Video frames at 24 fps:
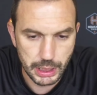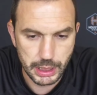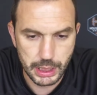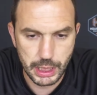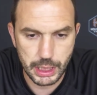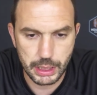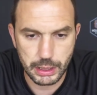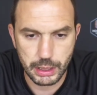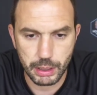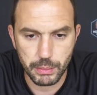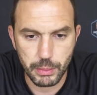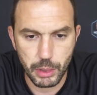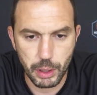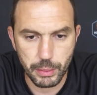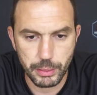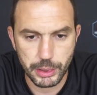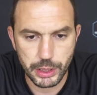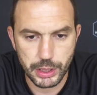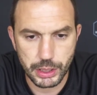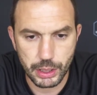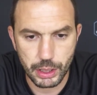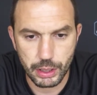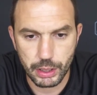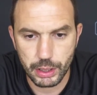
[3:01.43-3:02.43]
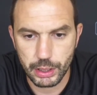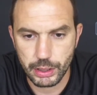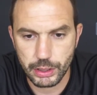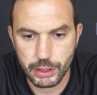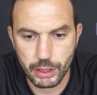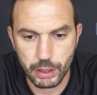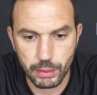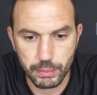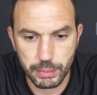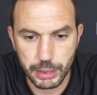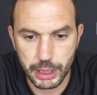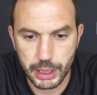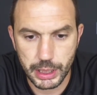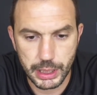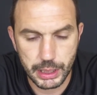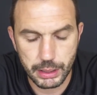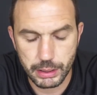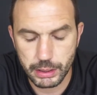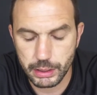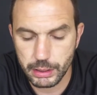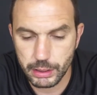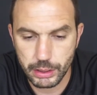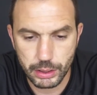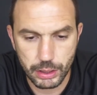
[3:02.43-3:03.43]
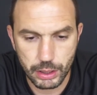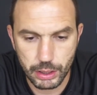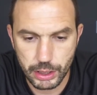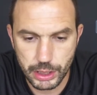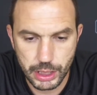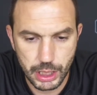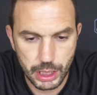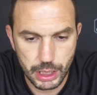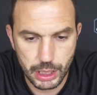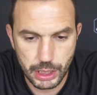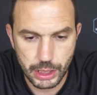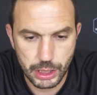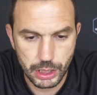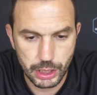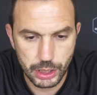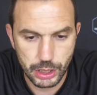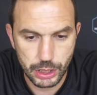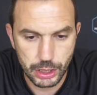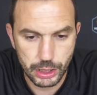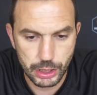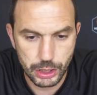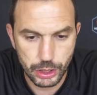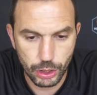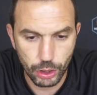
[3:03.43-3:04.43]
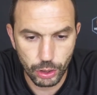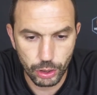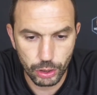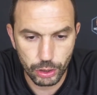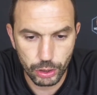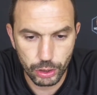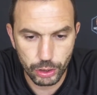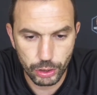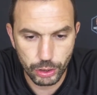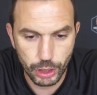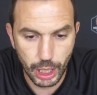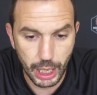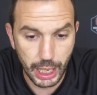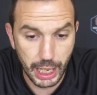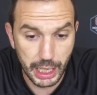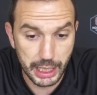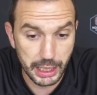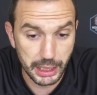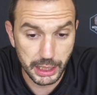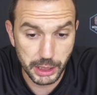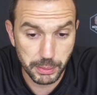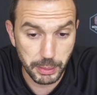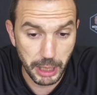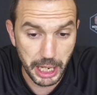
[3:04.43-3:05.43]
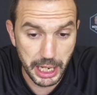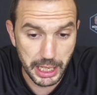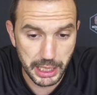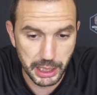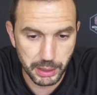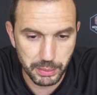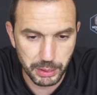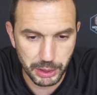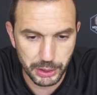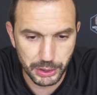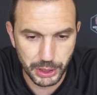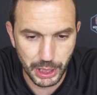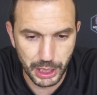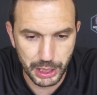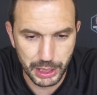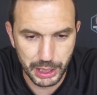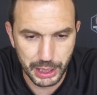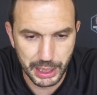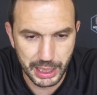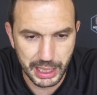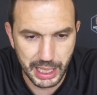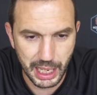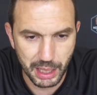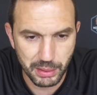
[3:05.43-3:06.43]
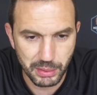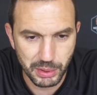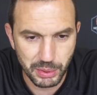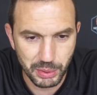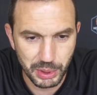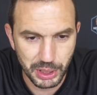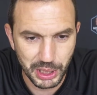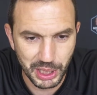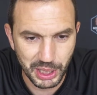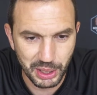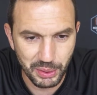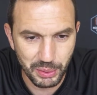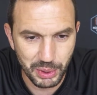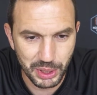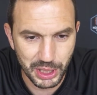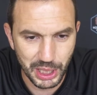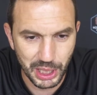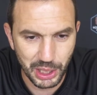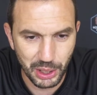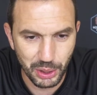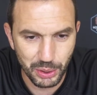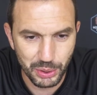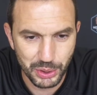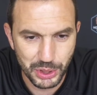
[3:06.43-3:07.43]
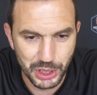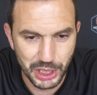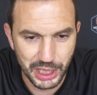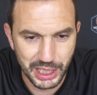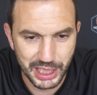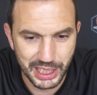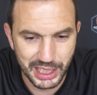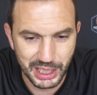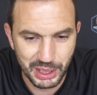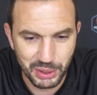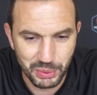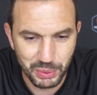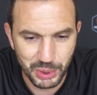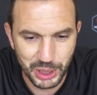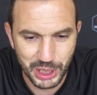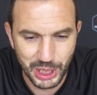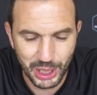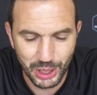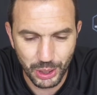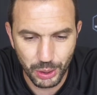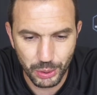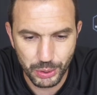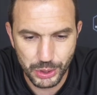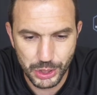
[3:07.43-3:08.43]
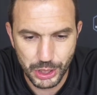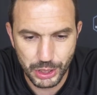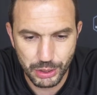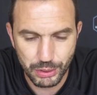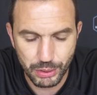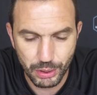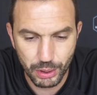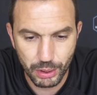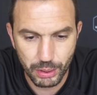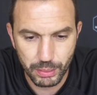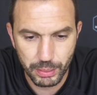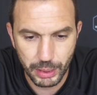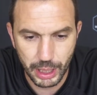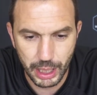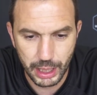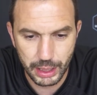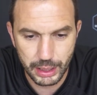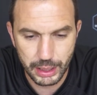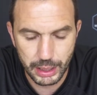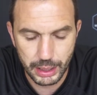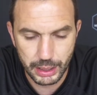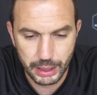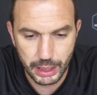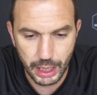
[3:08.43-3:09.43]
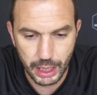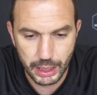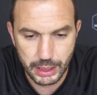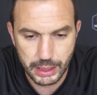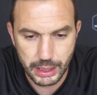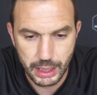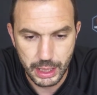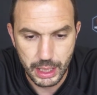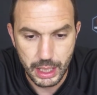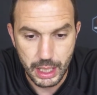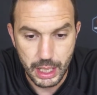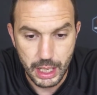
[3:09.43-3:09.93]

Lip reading: at certain moments, some players, you know, it's all, I can't explain it, because I think it comes with the coaching role. But I think that's